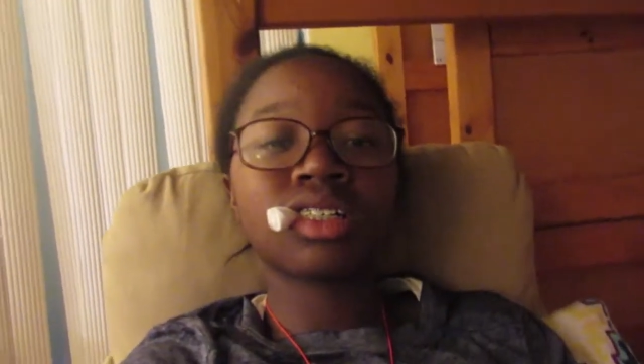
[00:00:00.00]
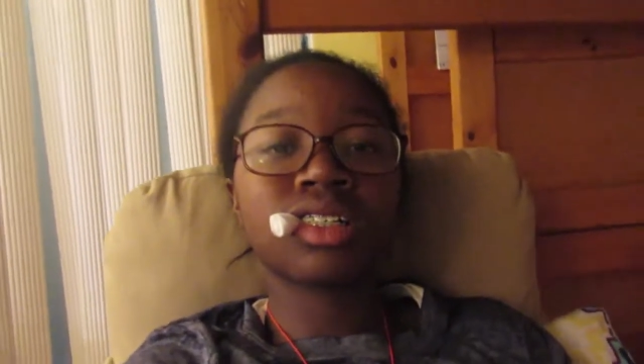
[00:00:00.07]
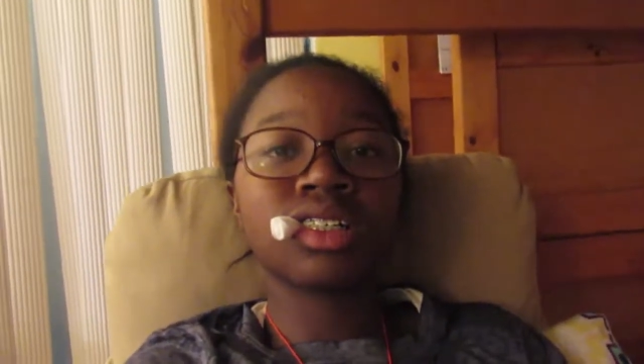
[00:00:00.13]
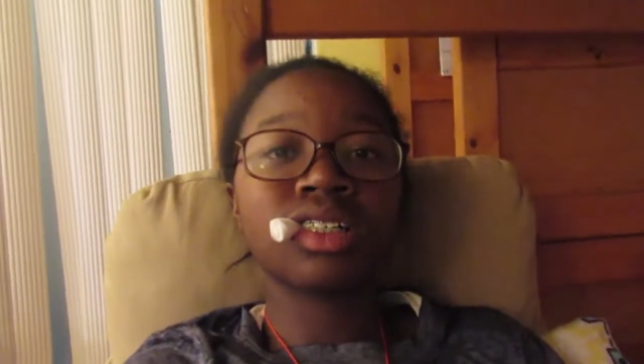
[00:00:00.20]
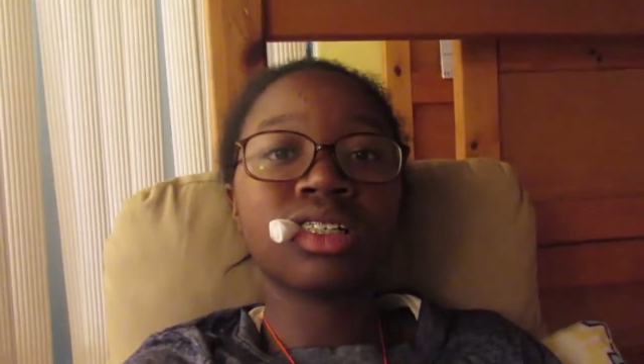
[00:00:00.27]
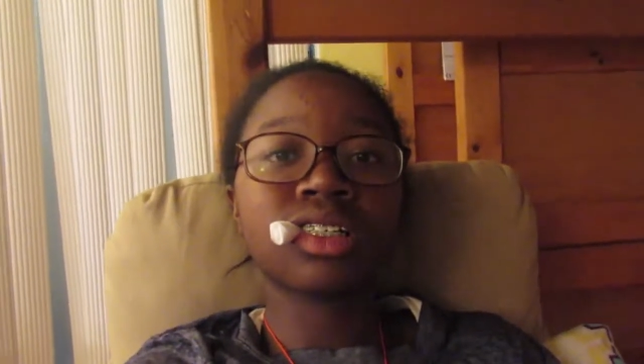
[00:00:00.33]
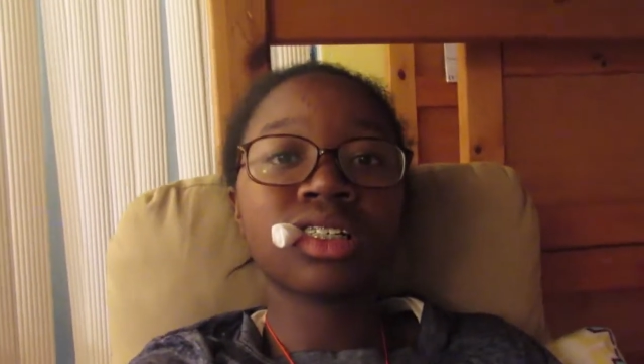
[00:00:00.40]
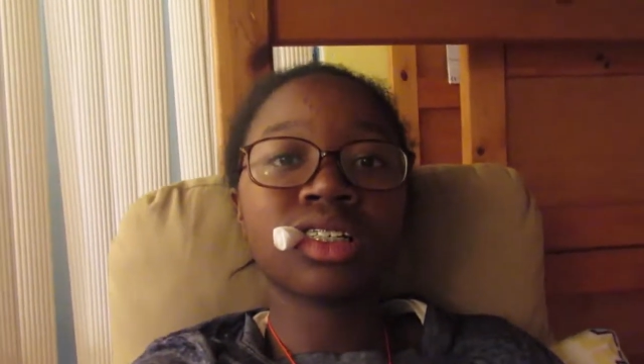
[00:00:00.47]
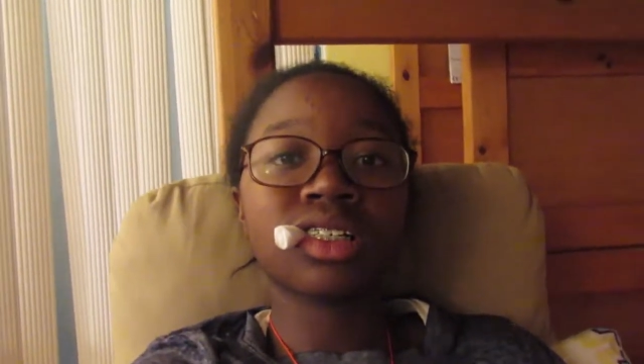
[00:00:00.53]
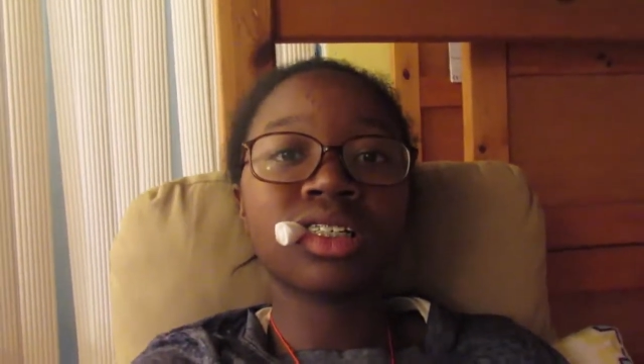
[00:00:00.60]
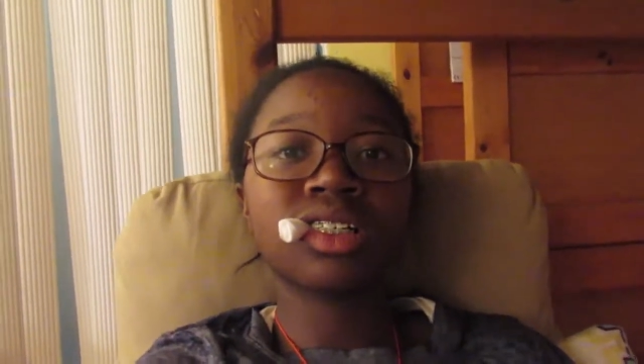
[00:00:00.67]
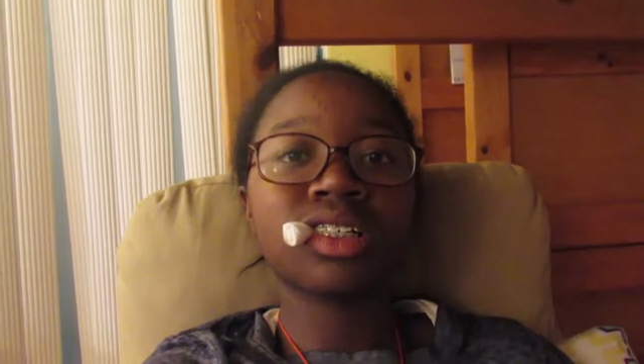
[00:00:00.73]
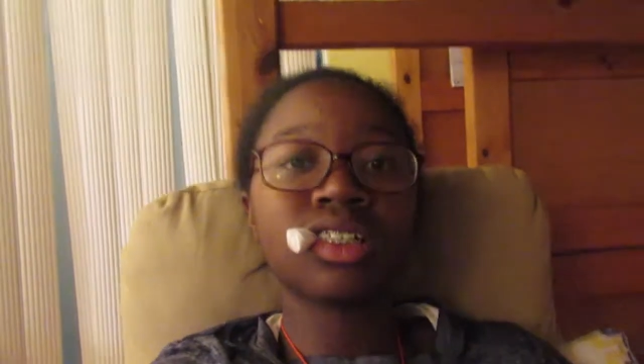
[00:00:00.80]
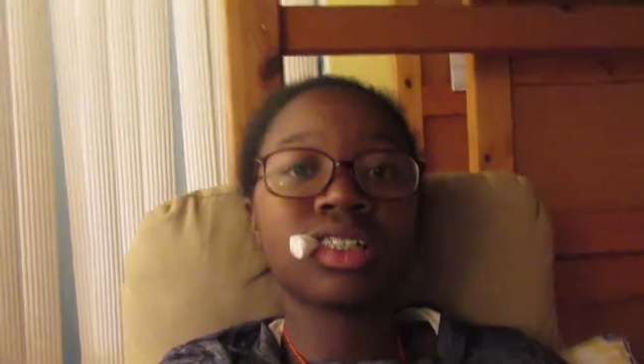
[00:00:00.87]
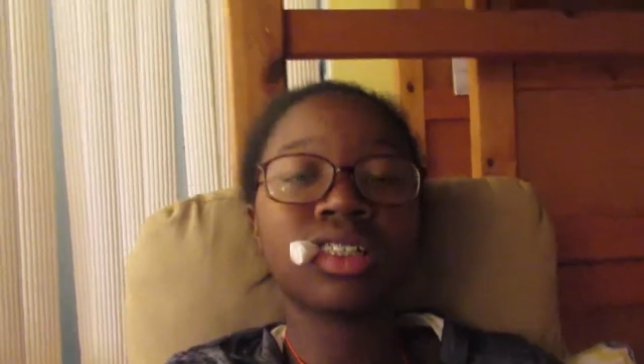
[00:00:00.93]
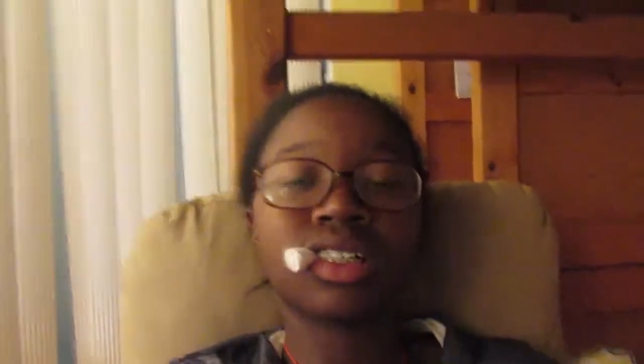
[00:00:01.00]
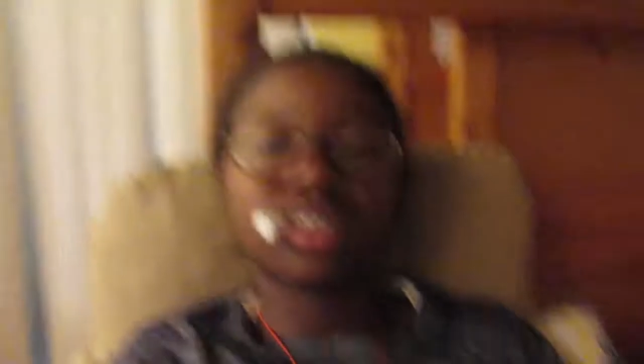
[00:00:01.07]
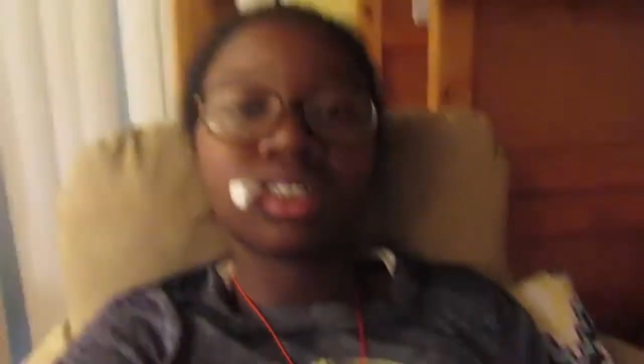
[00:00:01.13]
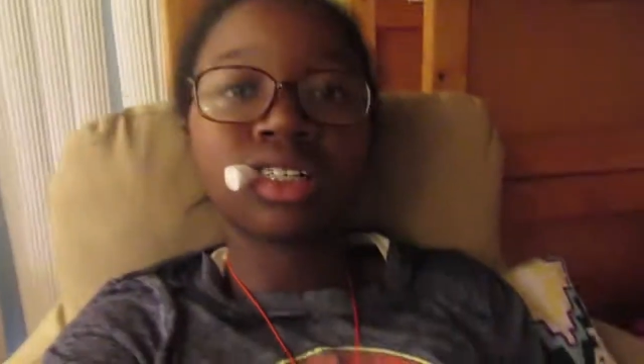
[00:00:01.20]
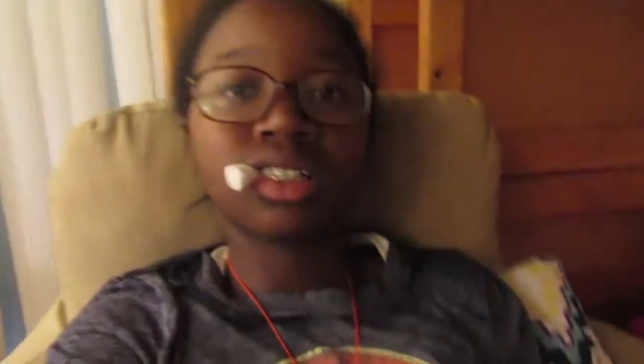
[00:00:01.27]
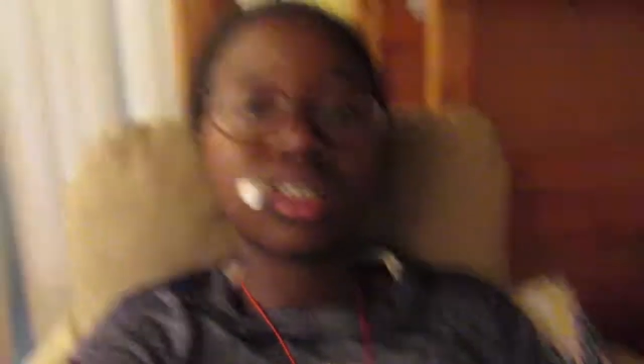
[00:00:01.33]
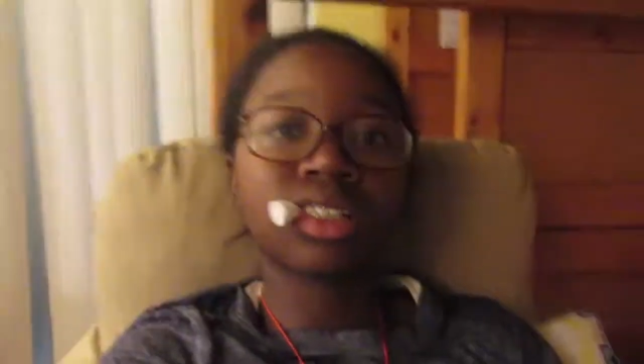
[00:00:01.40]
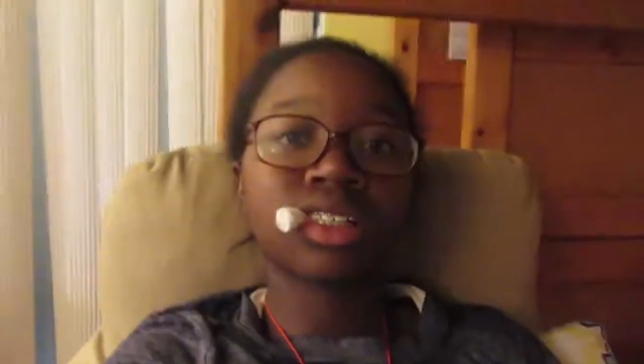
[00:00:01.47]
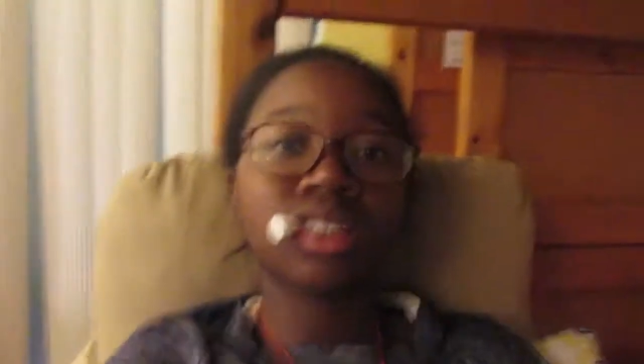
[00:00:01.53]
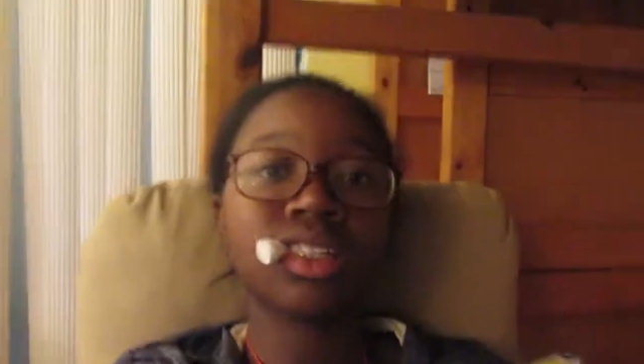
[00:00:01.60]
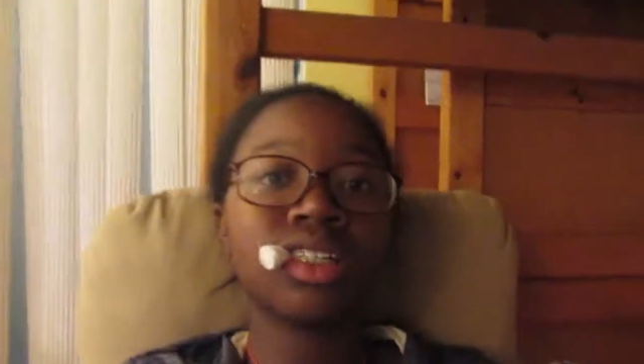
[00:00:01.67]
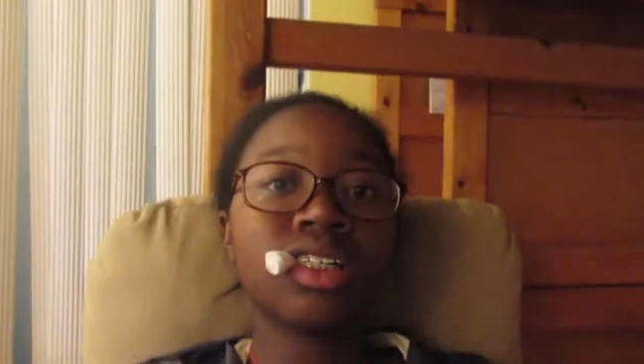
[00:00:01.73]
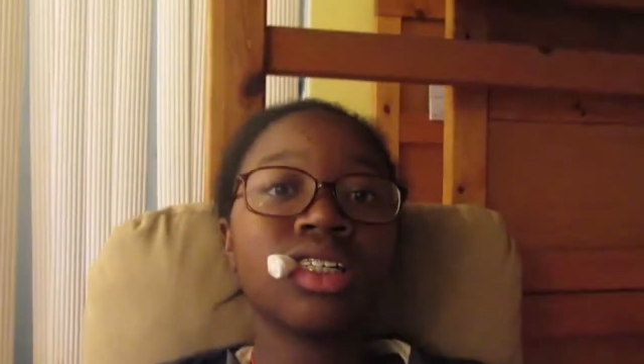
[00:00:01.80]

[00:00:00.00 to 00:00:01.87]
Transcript: pretty tired, and I just,